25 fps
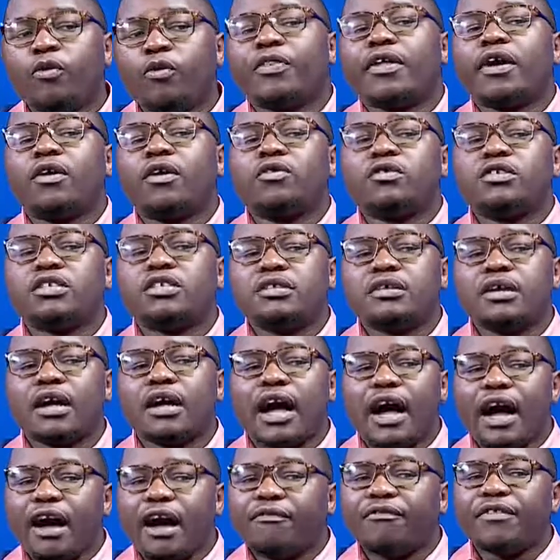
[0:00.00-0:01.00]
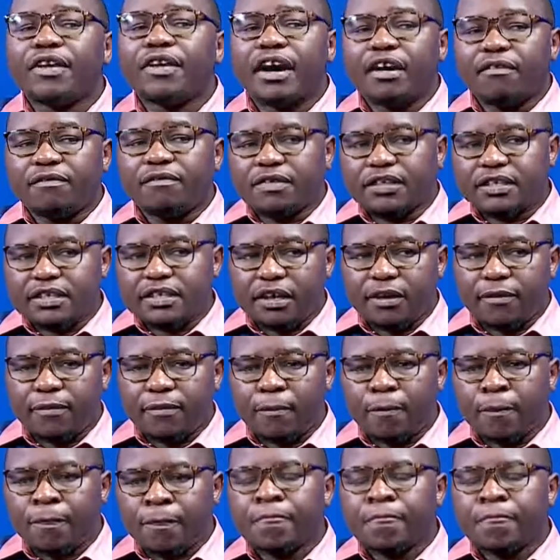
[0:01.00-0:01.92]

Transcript: without having a visa.